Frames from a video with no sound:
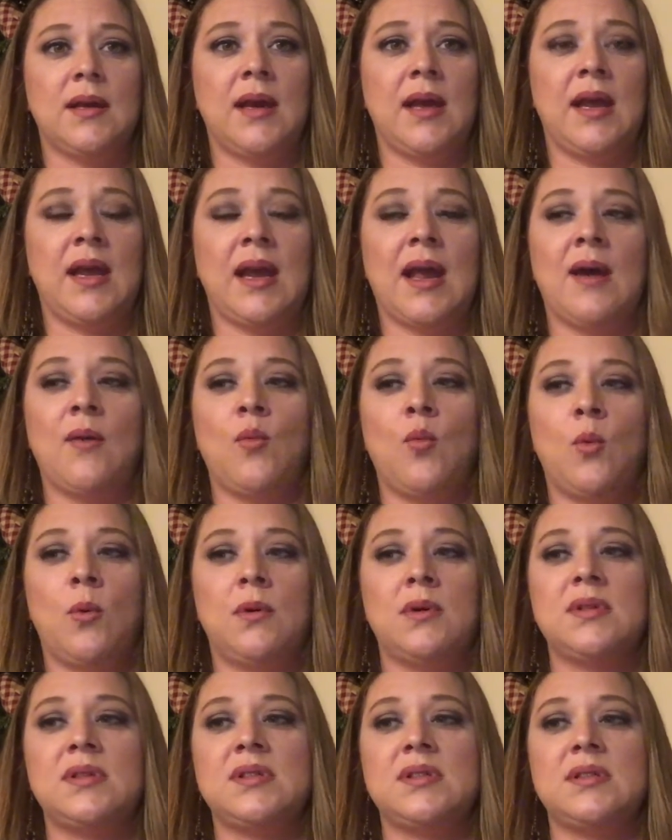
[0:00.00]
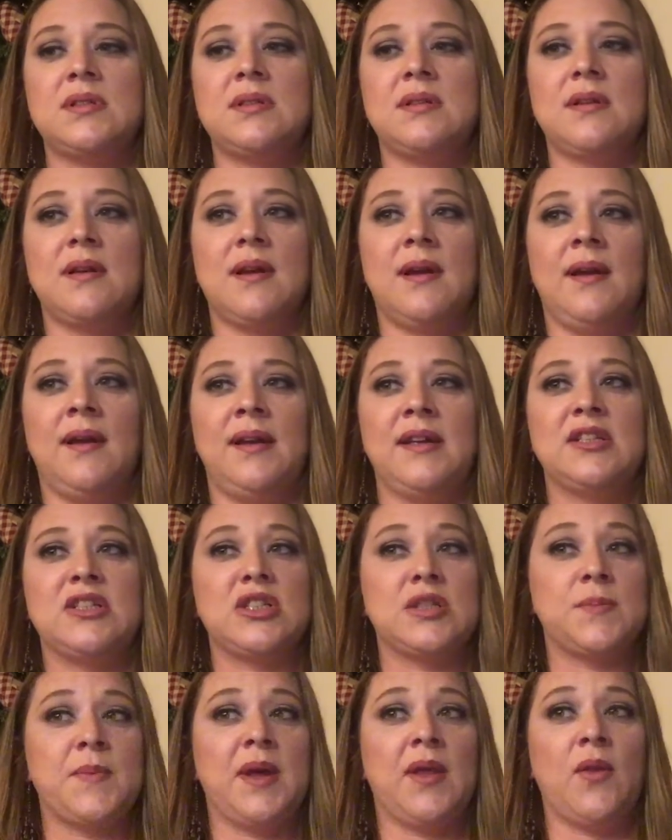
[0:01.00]
And I want it
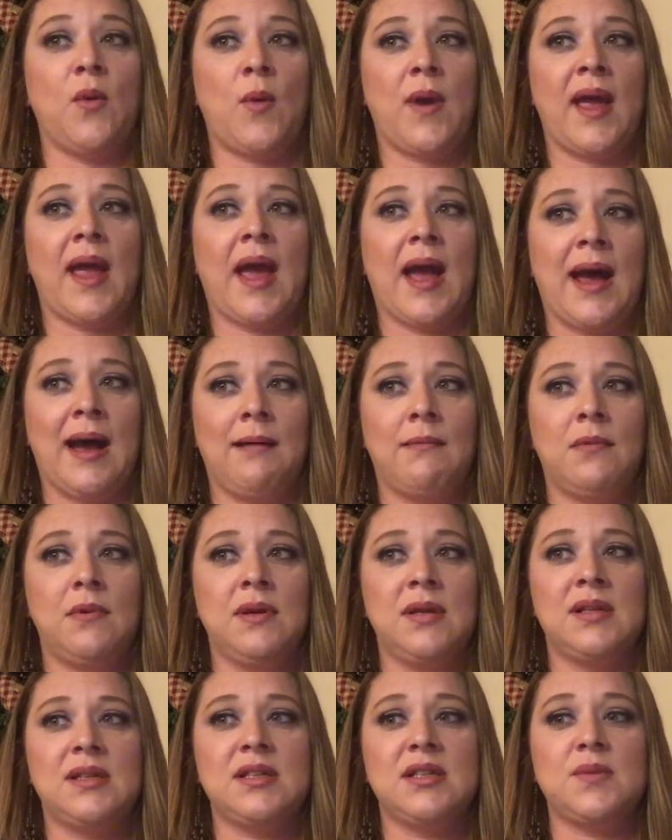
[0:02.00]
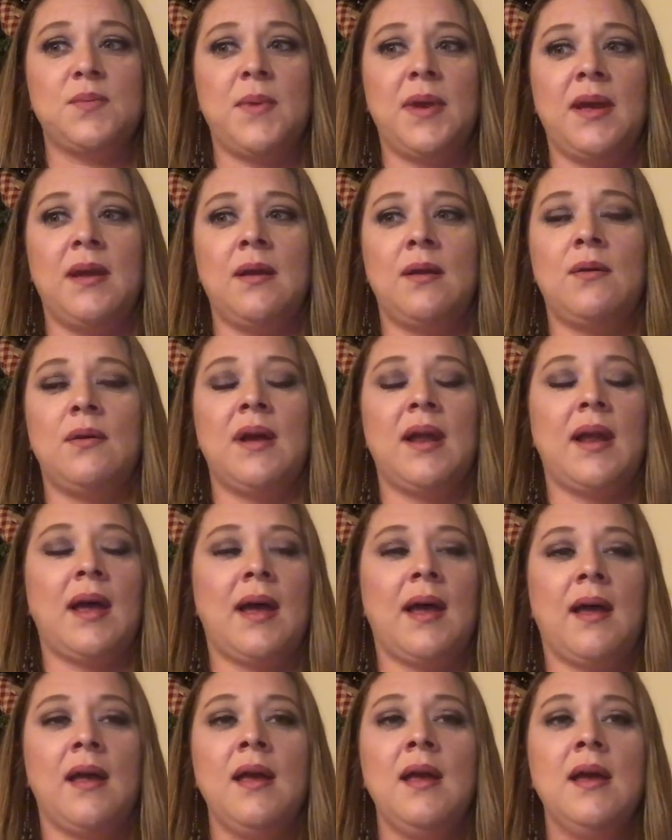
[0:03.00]
to smell the way I want it to smell. And
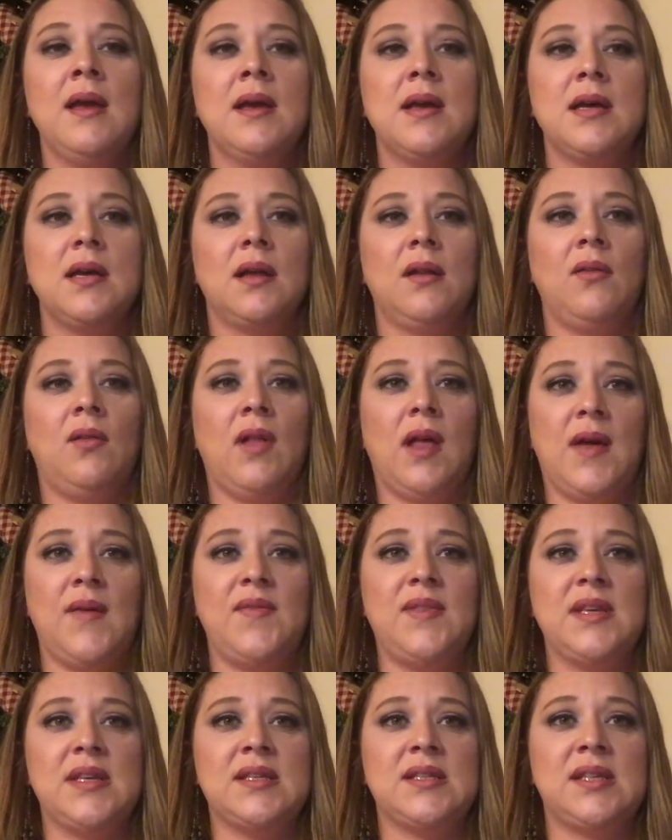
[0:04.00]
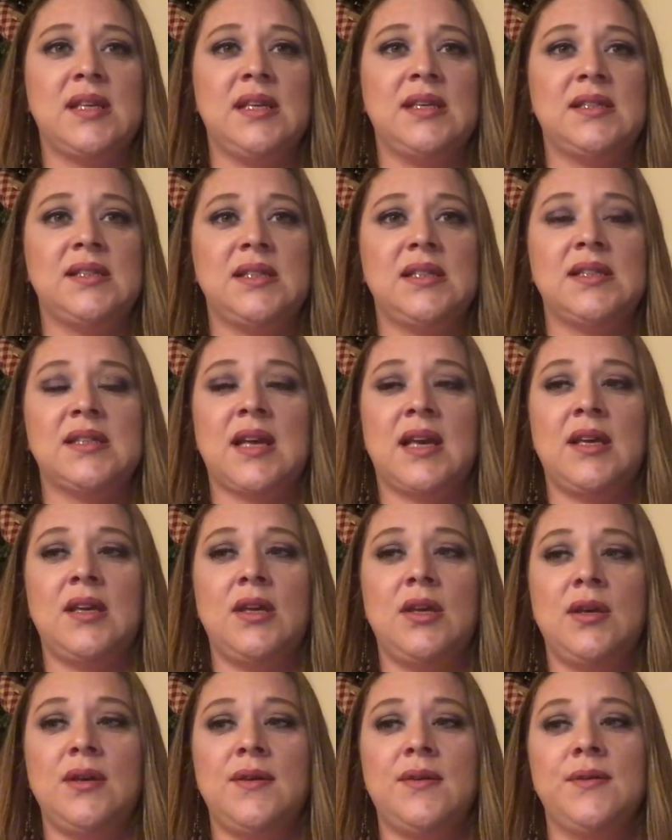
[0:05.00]
I love the senses I
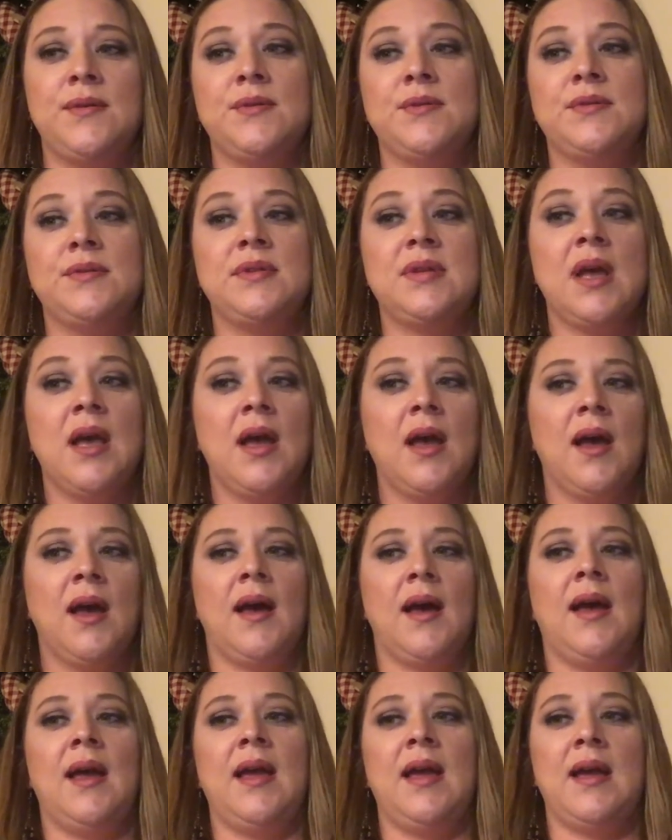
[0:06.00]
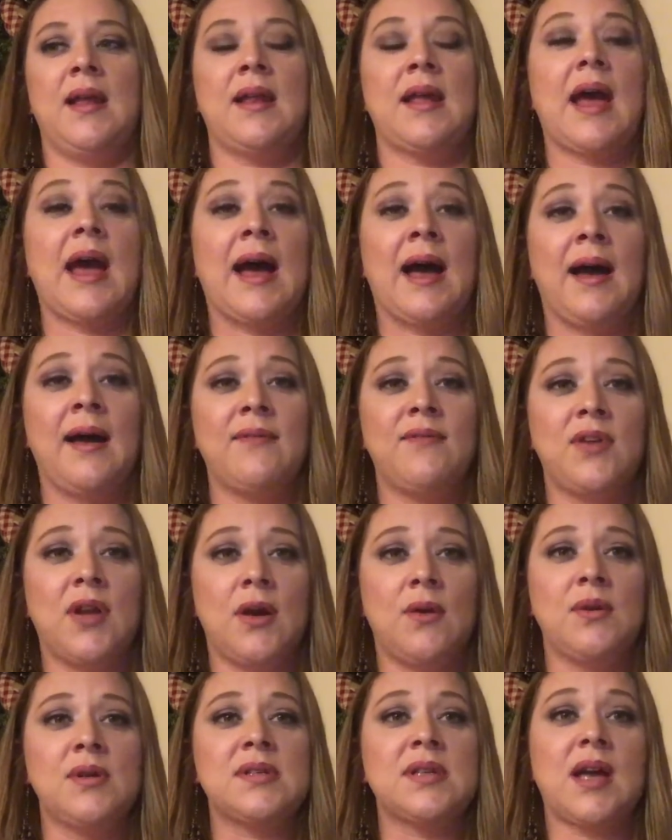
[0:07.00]
use. And I've
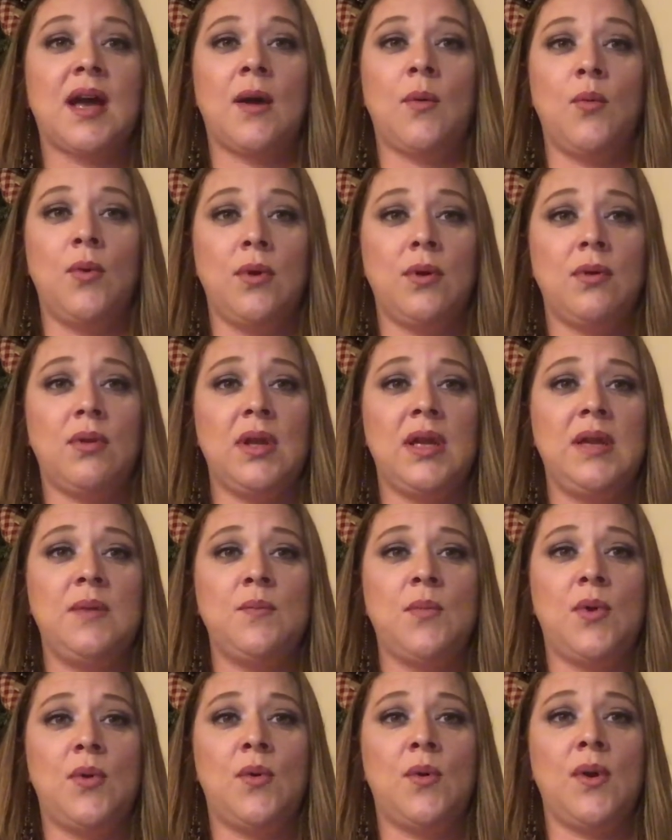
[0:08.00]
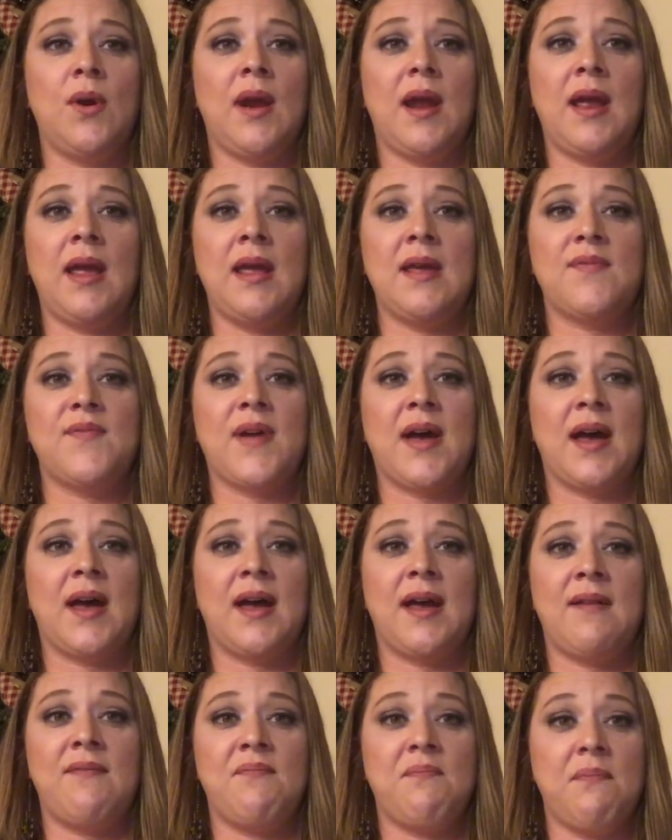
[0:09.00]
noticed I will clean more if I
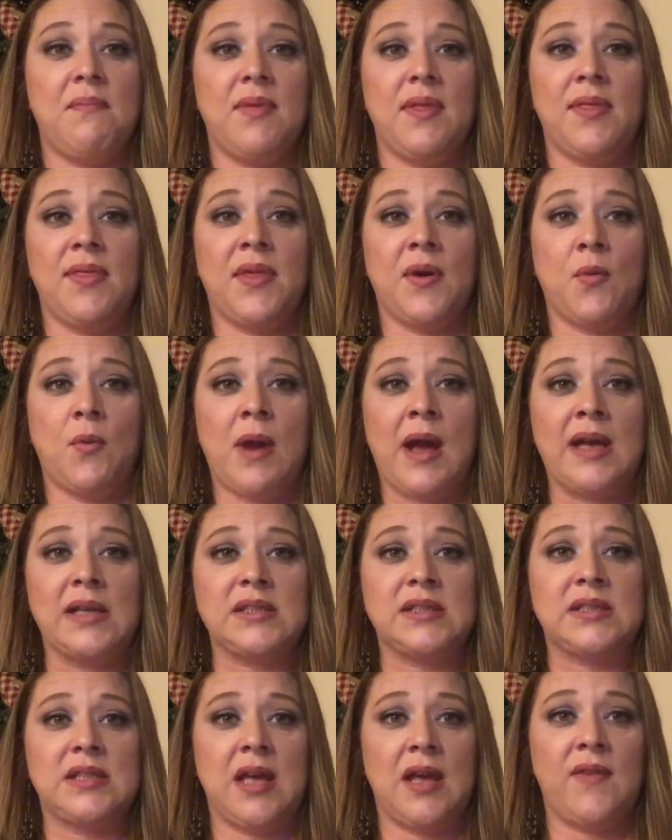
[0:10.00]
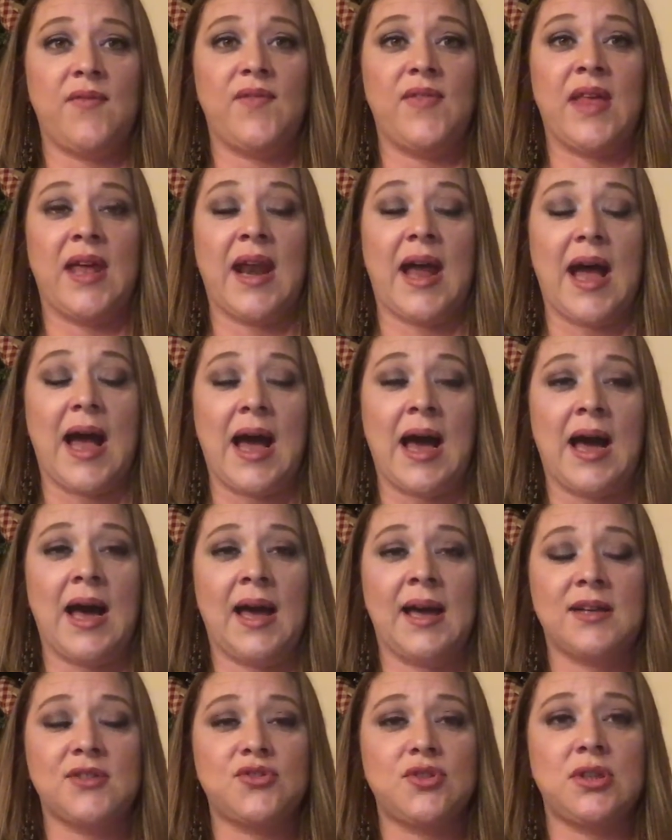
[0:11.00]
have the right stuff that
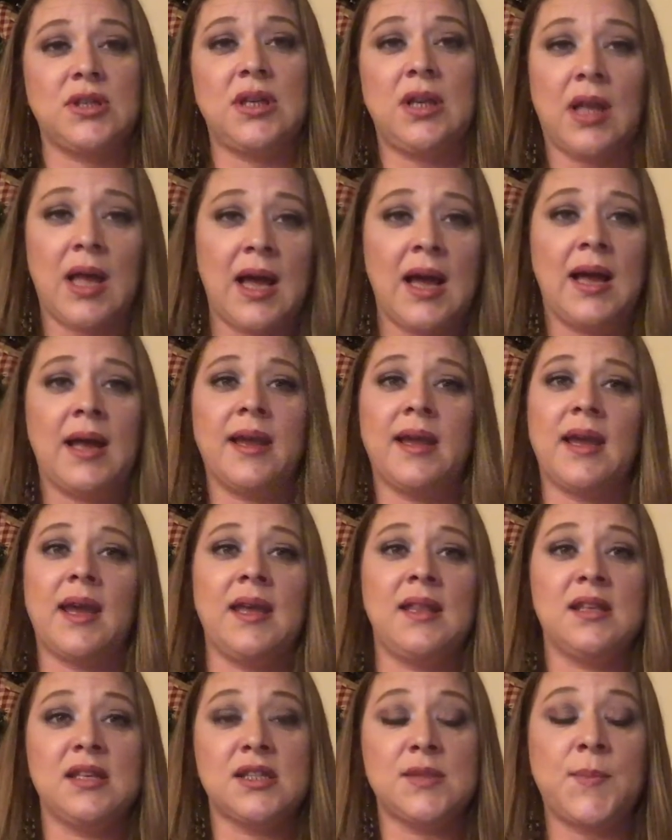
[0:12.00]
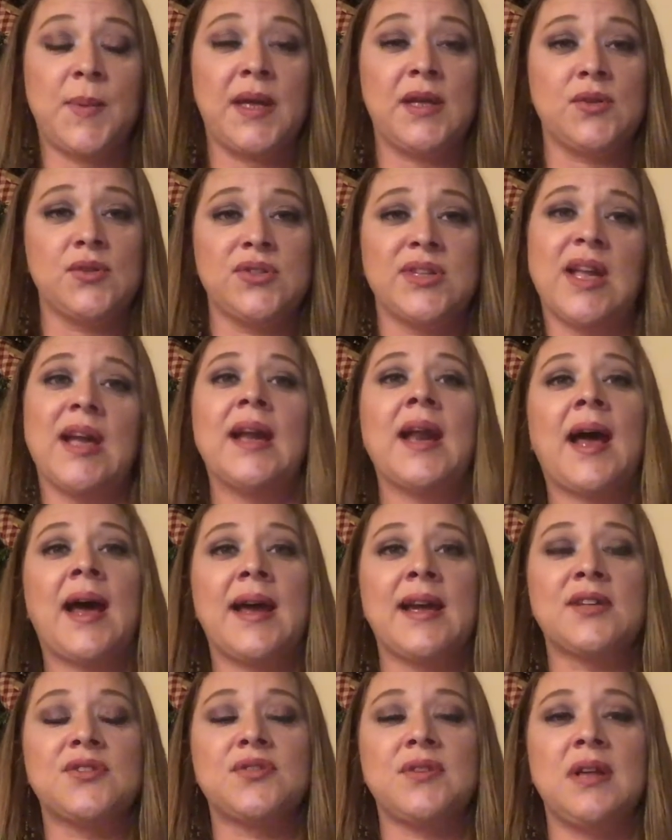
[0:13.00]
I actually like and the smells that
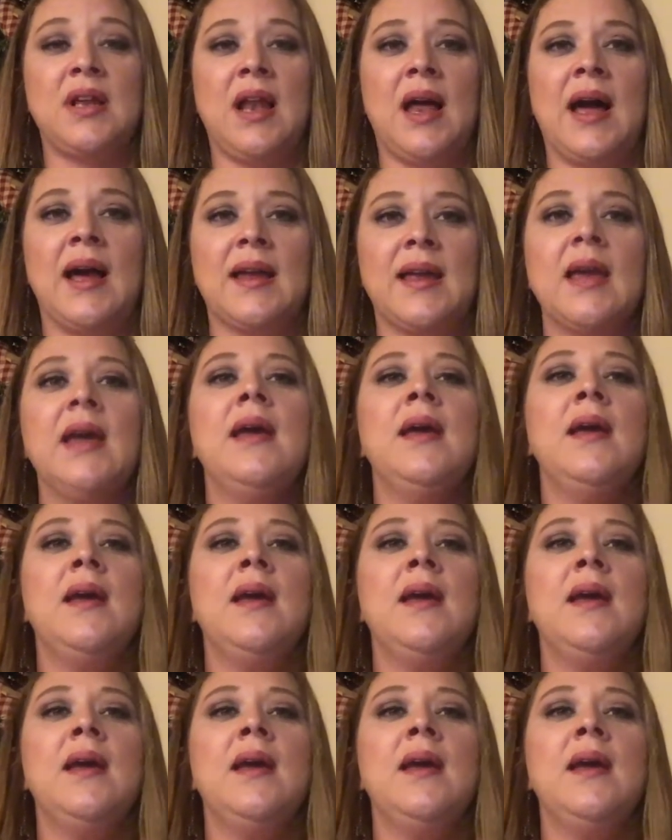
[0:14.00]
I actually like.